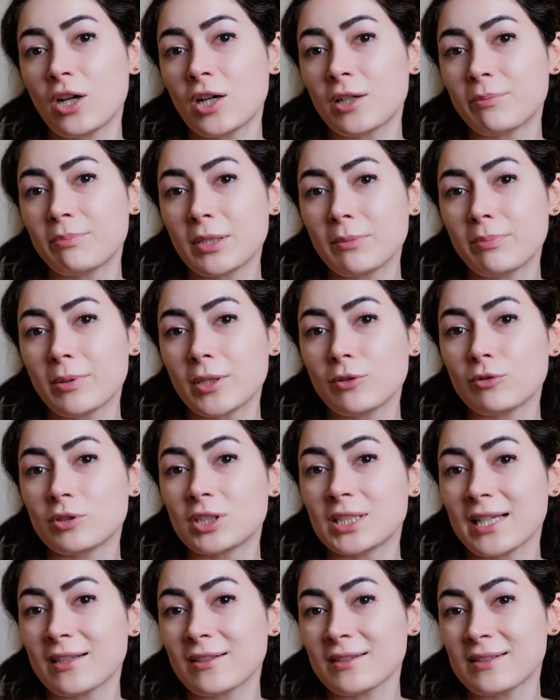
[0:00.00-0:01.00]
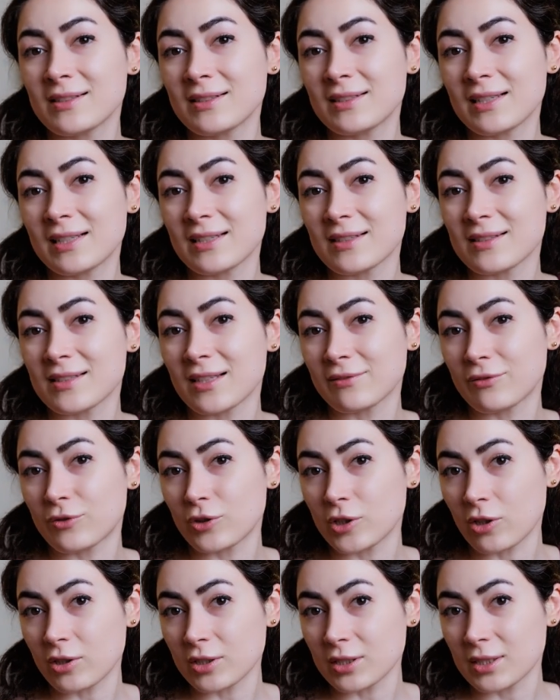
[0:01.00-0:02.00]
are people who cannot sit and stand for
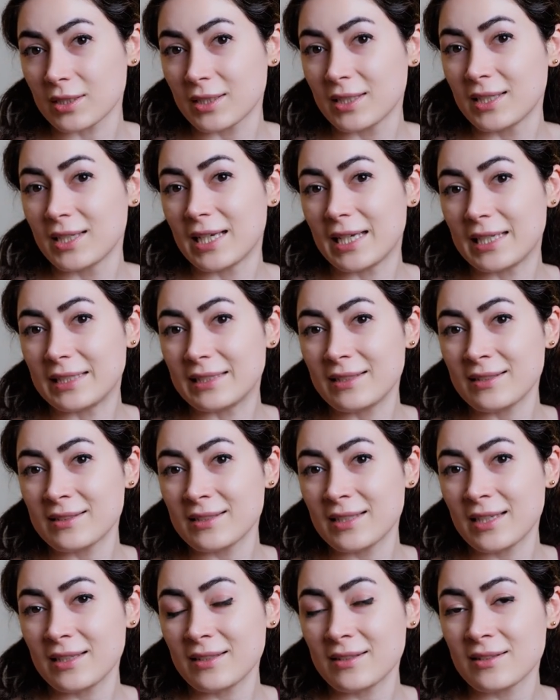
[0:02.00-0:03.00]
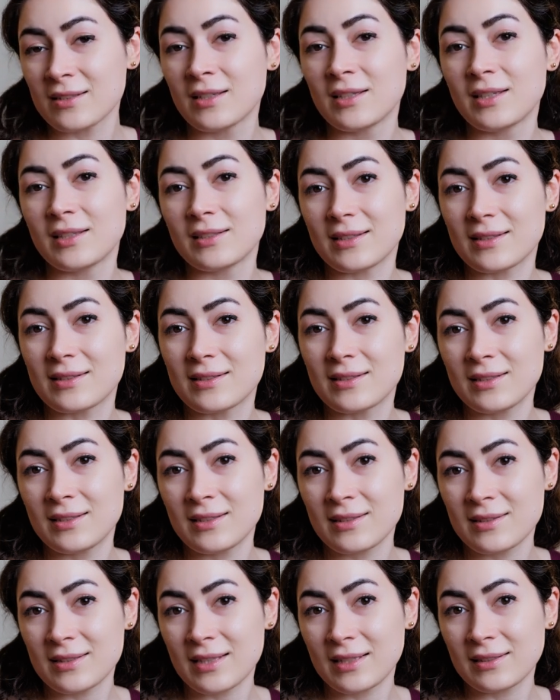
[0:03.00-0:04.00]
long. In this case, the
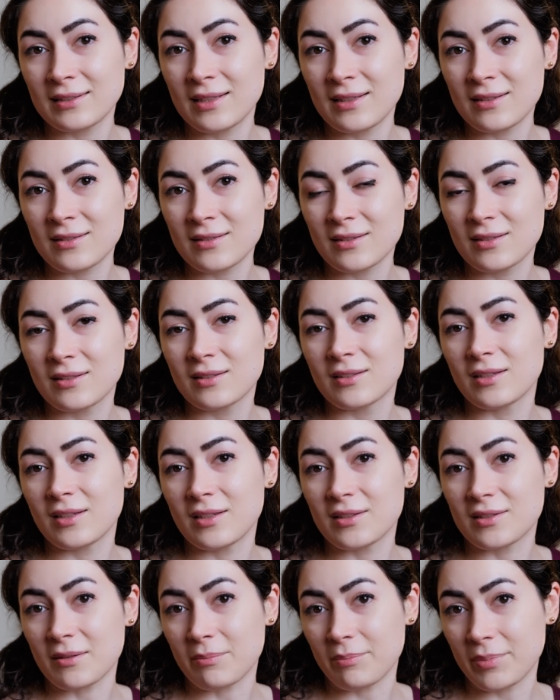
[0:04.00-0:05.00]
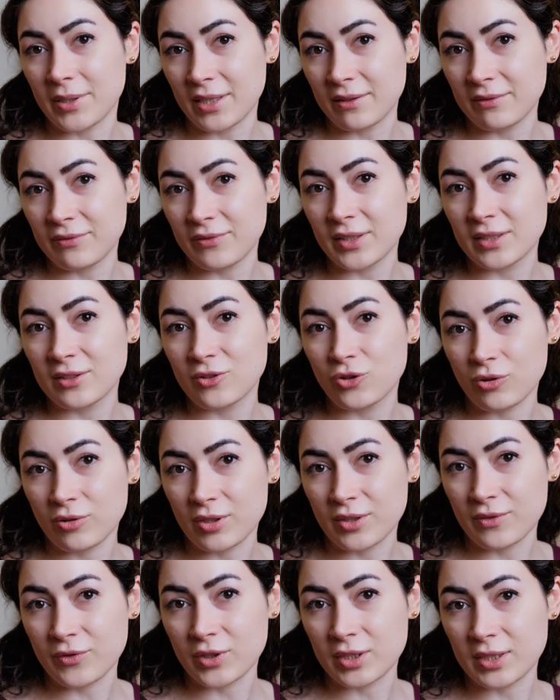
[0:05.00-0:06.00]
sit-stand desk is a perfect choice for